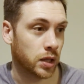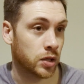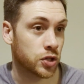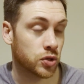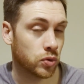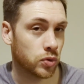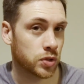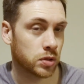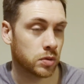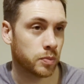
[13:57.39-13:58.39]
a
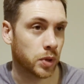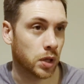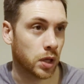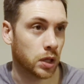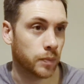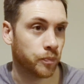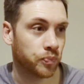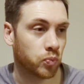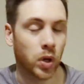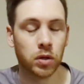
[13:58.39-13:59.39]
short, but
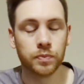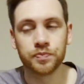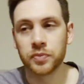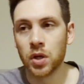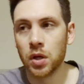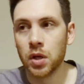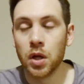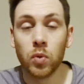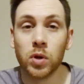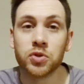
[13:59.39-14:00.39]
well,
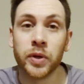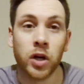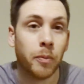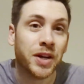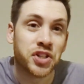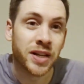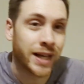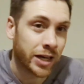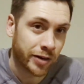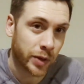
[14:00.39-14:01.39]
whilst we're here, I'll mention it
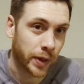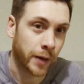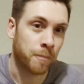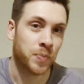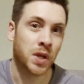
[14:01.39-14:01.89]
here anyway.